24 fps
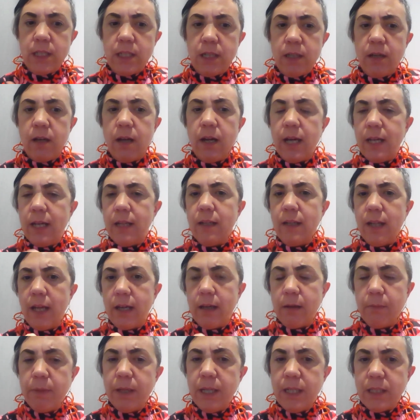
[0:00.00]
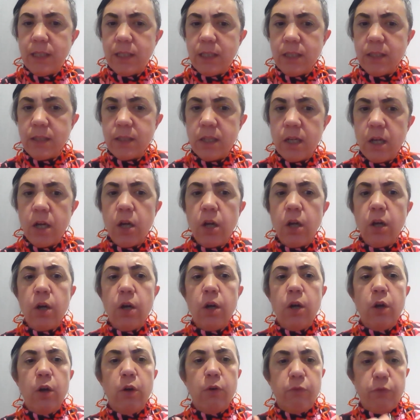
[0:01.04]
and liabilities.
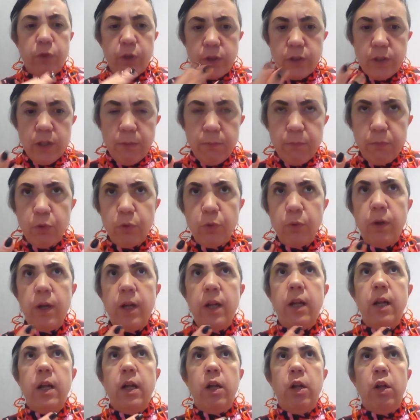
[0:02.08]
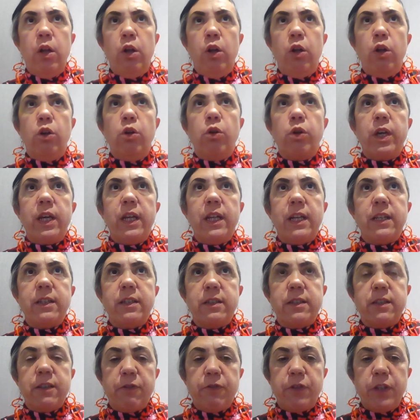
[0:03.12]
For example, looking at the
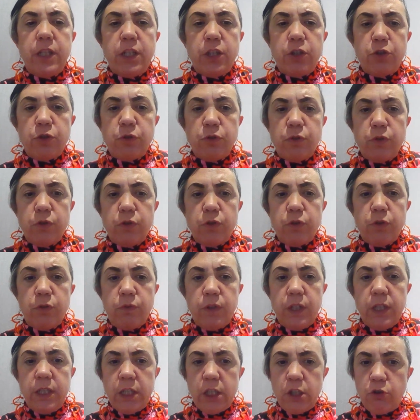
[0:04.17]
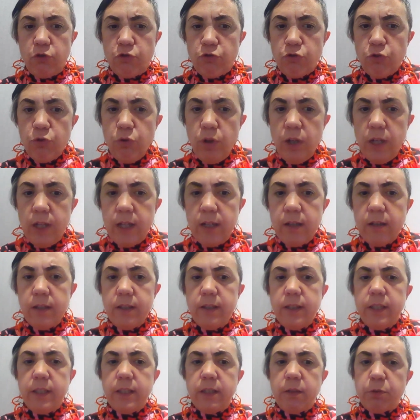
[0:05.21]
definitions of data controller and
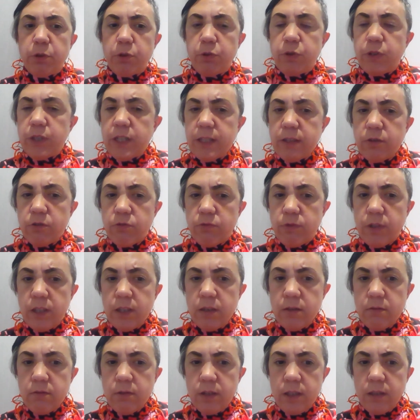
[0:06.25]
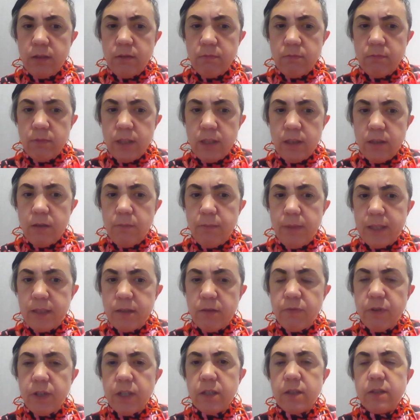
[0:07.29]
data processor in the
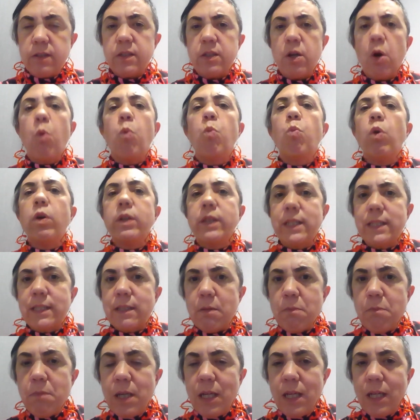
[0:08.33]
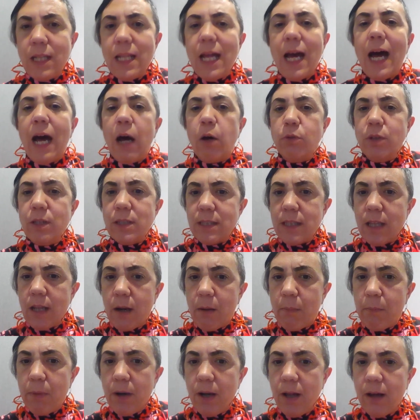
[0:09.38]
metaverse. What does it mean? How does that
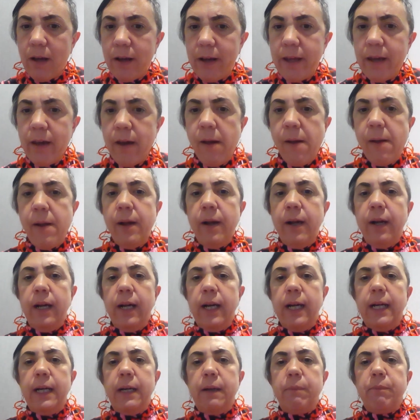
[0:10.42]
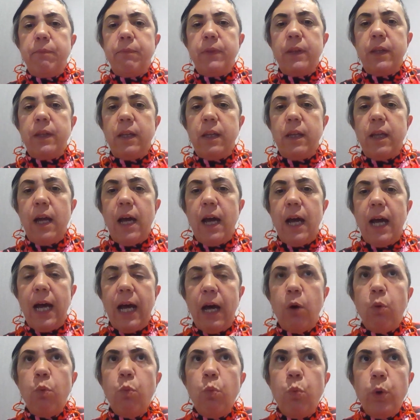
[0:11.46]
apply? How
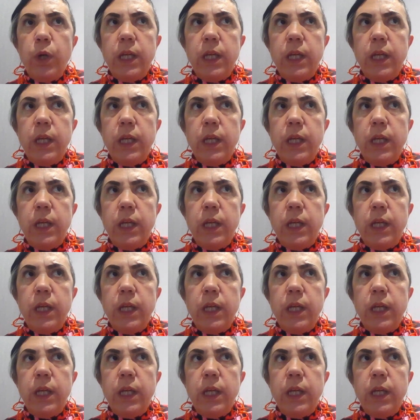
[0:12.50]
we